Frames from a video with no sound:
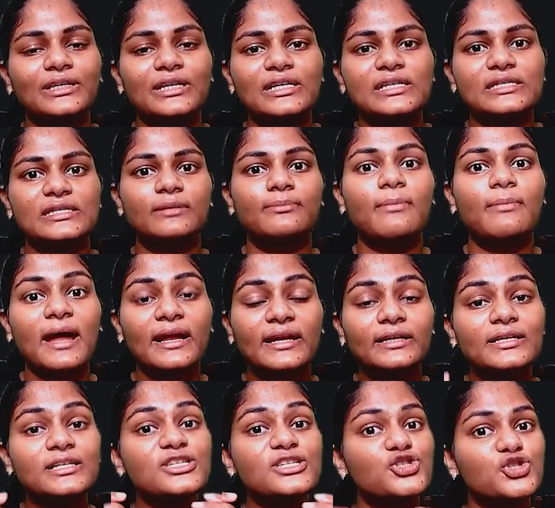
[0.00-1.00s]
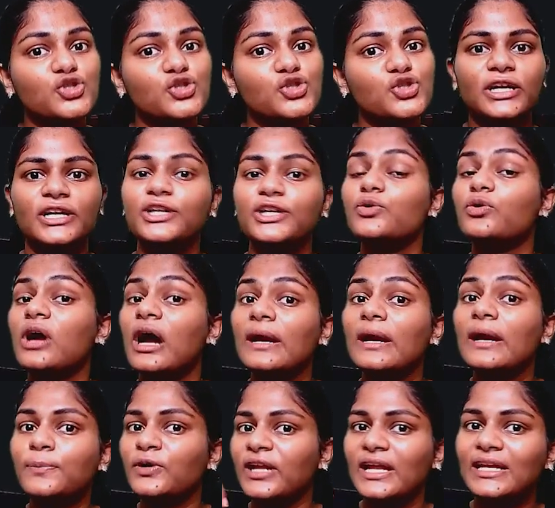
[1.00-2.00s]
The magnet is solid. You can't put
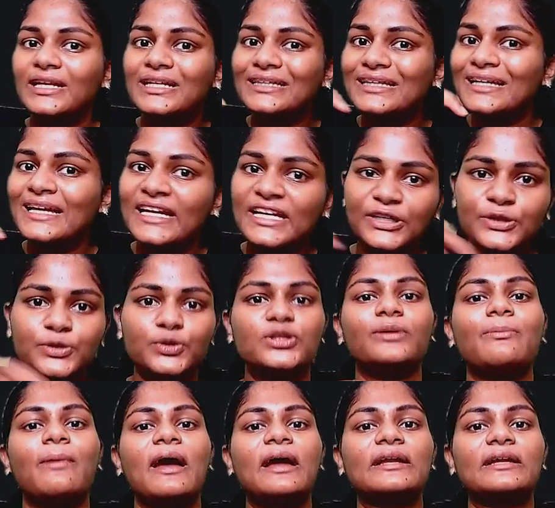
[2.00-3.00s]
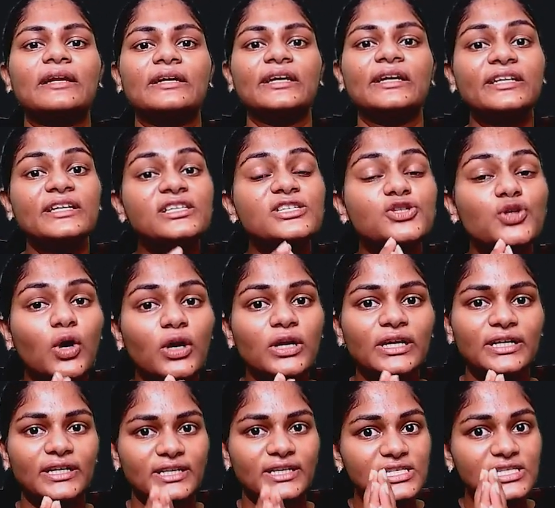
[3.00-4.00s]
anything into the magnet. It is solid. It
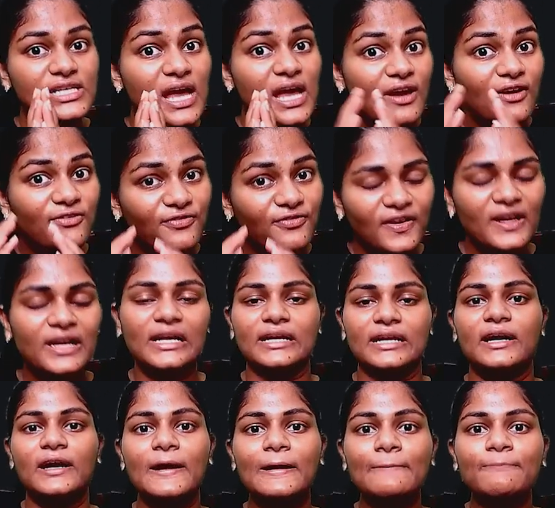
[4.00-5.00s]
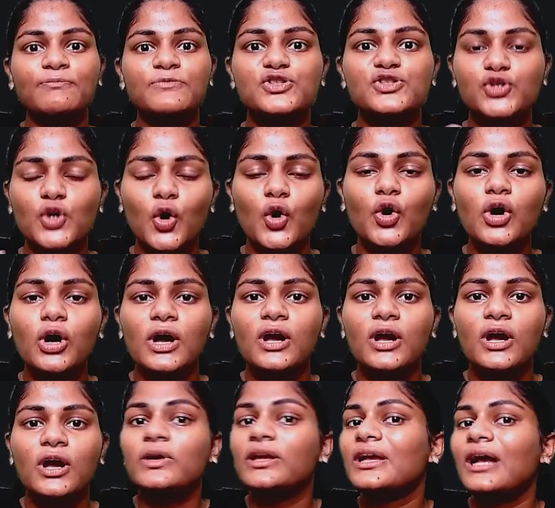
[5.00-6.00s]
is filled. So
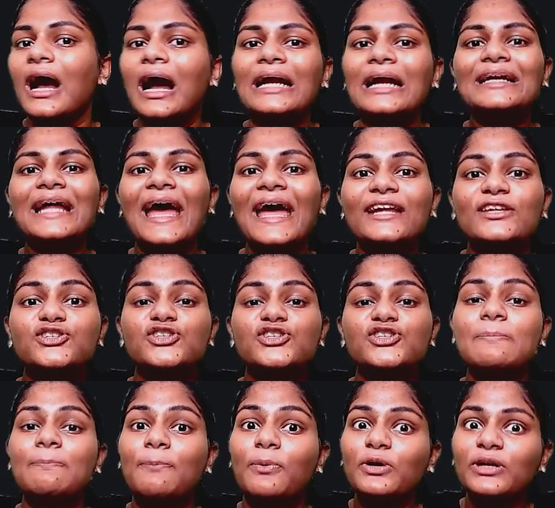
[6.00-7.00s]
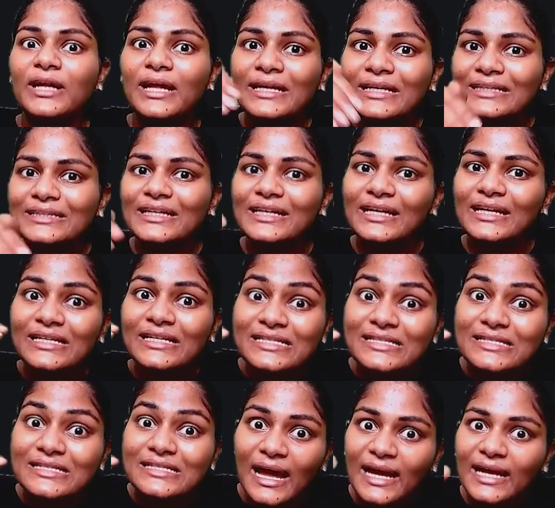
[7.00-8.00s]
we can't actually put anything
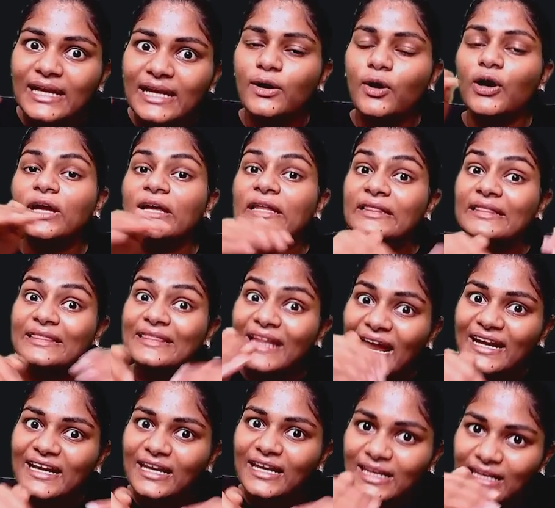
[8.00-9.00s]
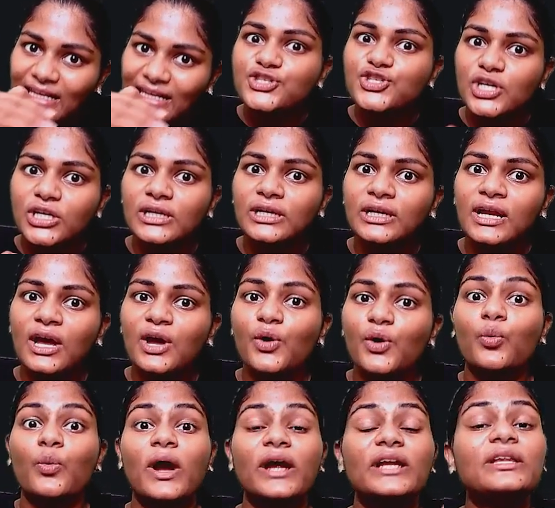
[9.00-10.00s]
inside in that region
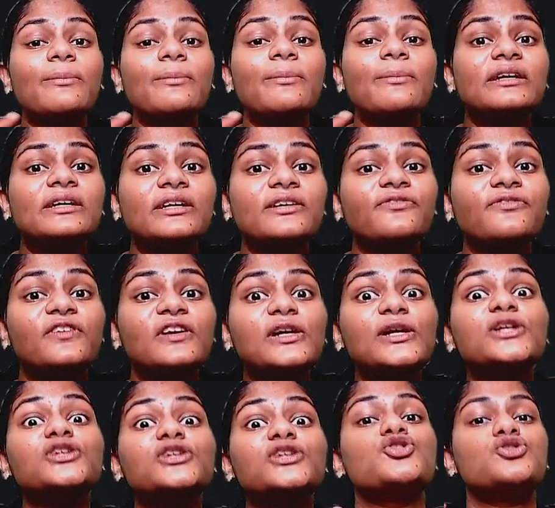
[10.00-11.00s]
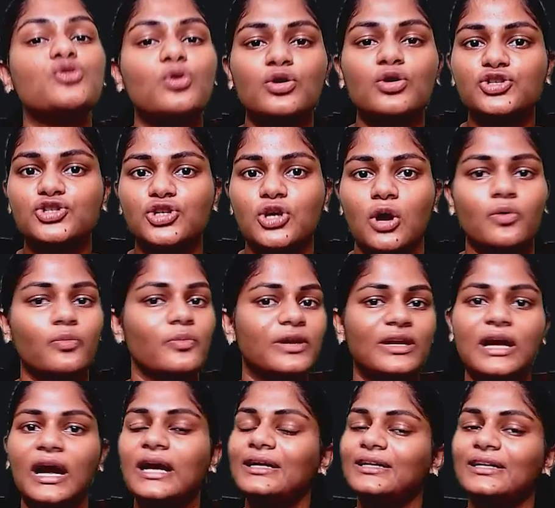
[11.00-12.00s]
where the magnetic field is so strong. We
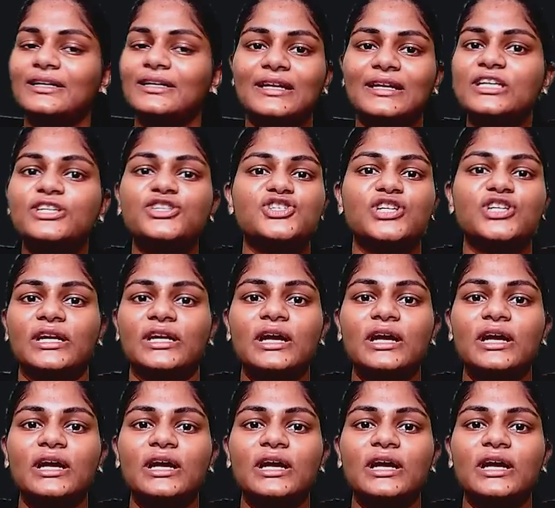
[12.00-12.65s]
can't reach it.